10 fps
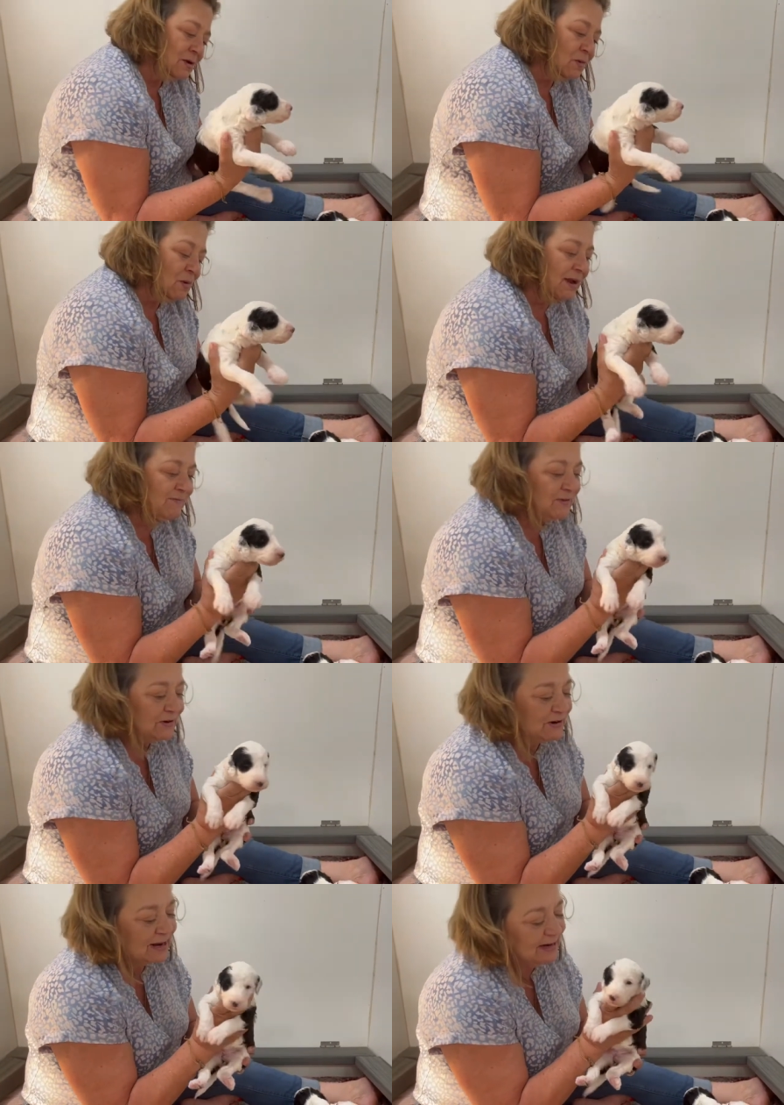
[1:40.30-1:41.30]
white
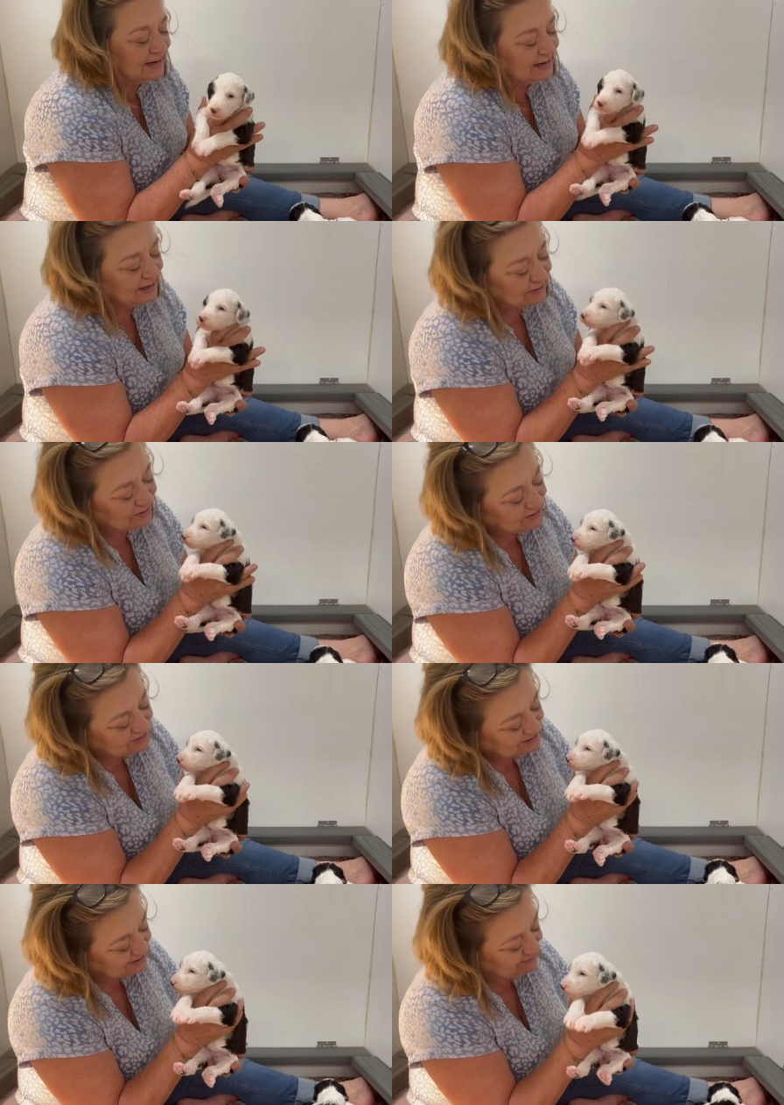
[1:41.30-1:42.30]
variegated ears.
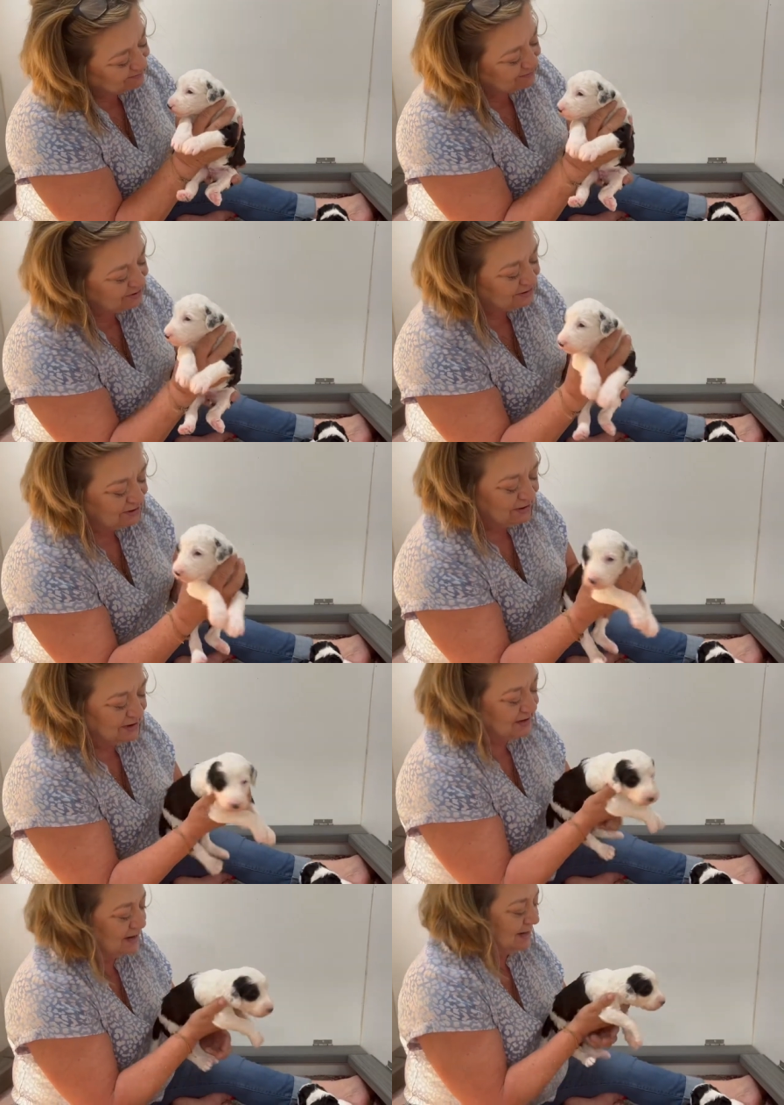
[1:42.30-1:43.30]

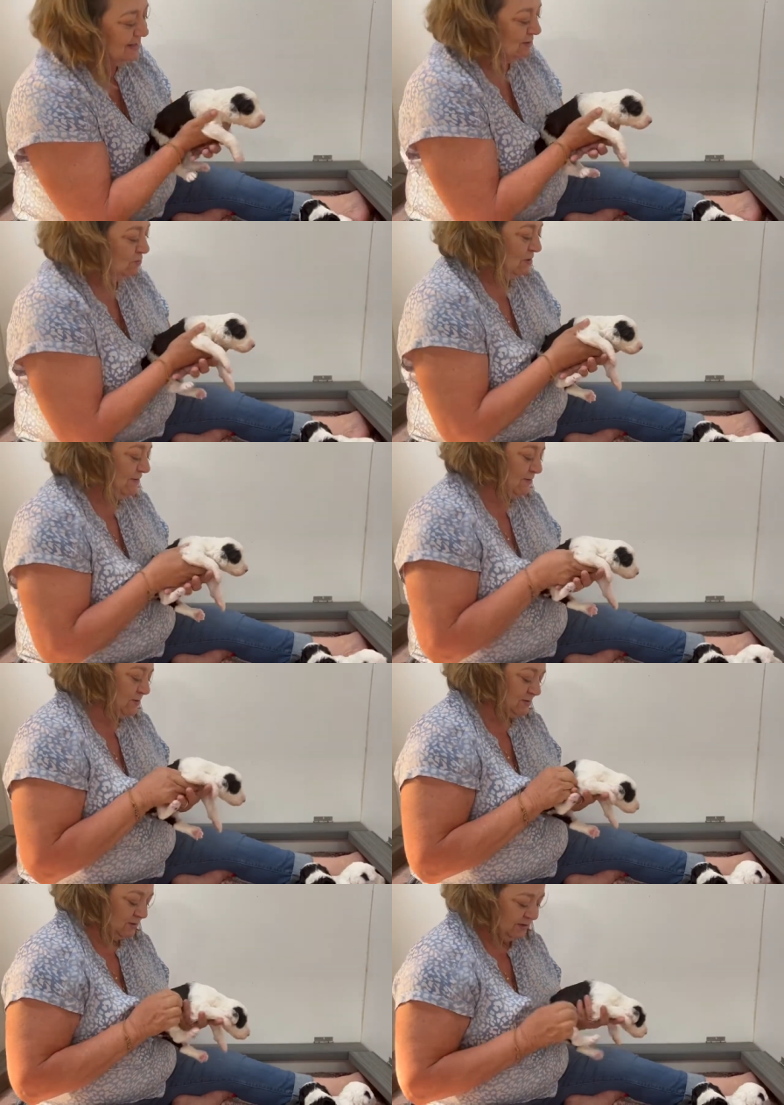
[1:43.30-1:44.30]
Nice
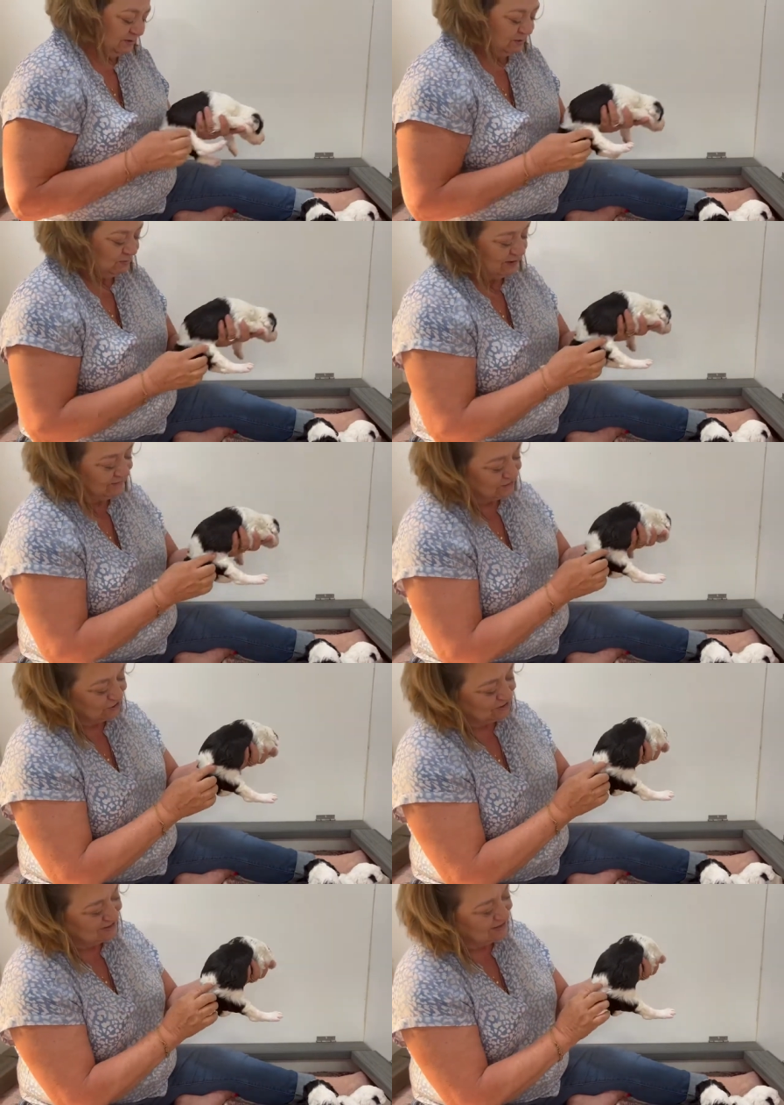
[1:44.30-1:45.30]
ruffles. Look at the ruffles
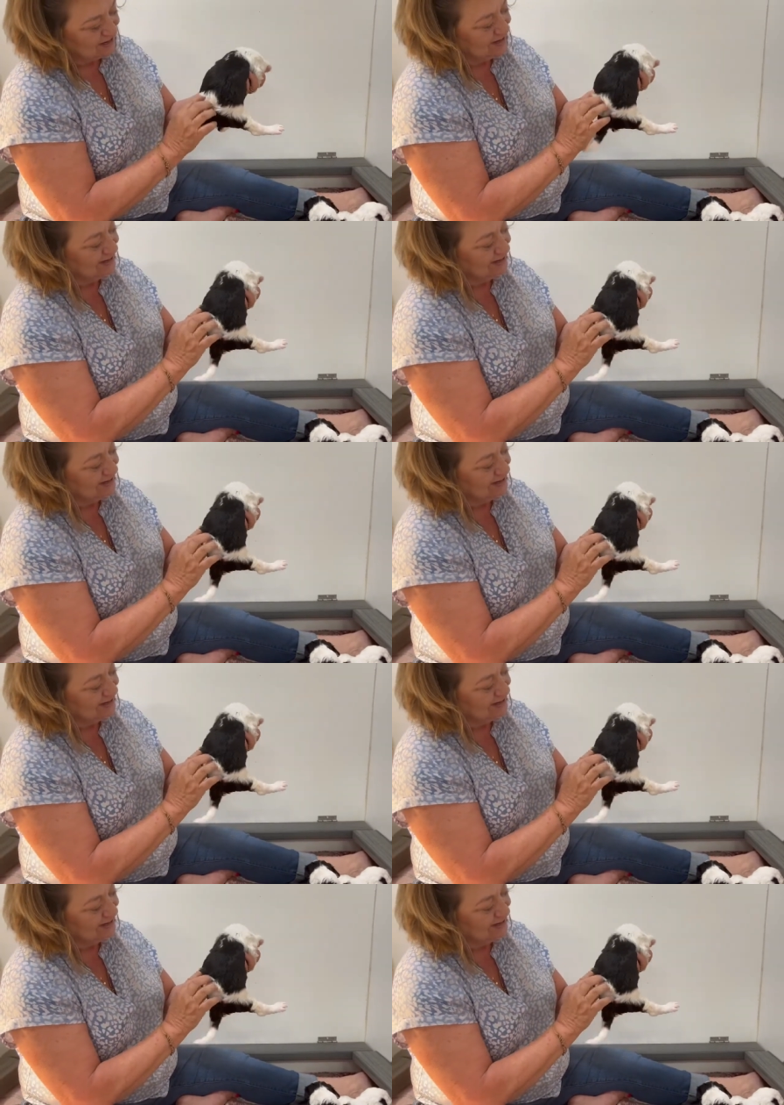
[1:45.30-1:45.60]
she's got.